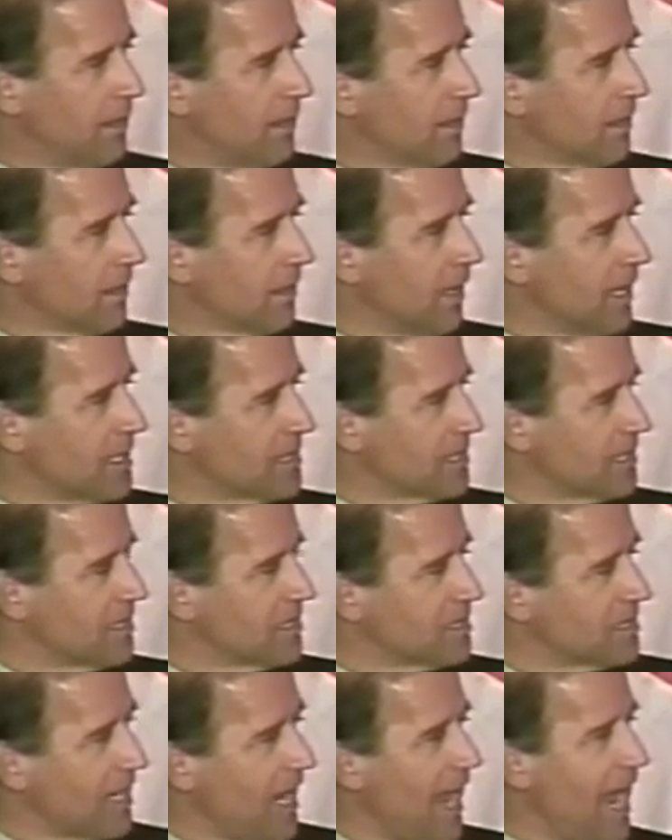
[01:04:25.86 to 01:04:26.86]

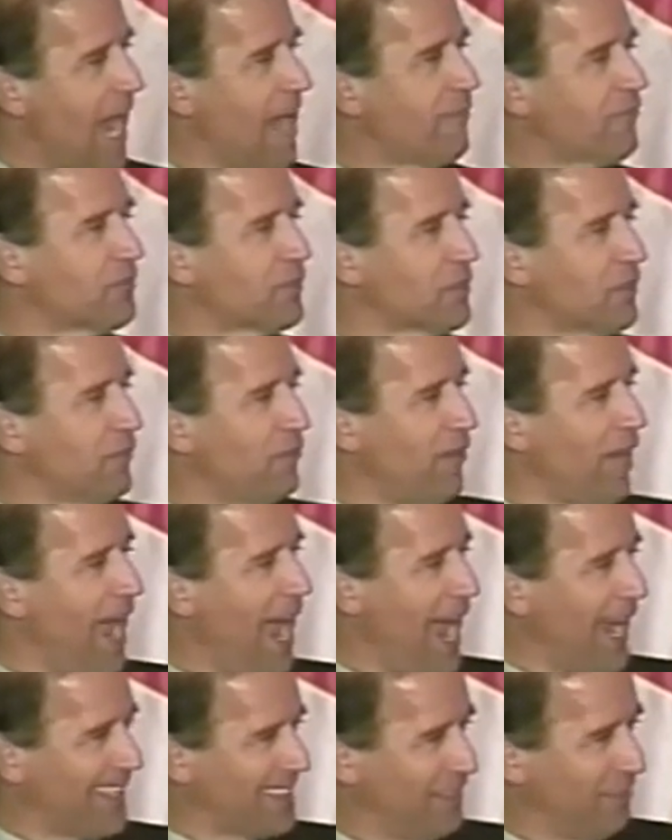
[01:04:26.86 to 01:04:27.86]
licensed after the
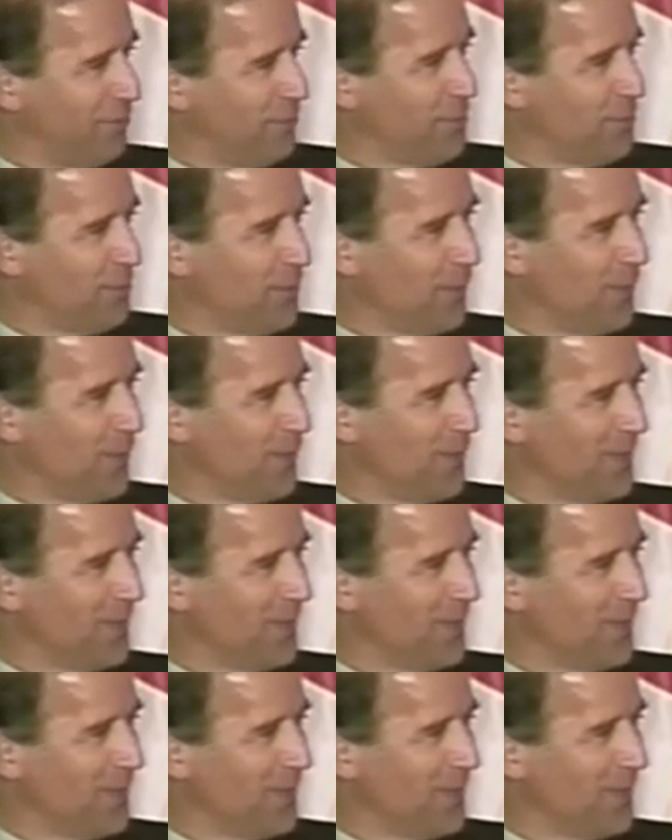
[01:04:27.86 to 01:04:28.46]
fact, if you will.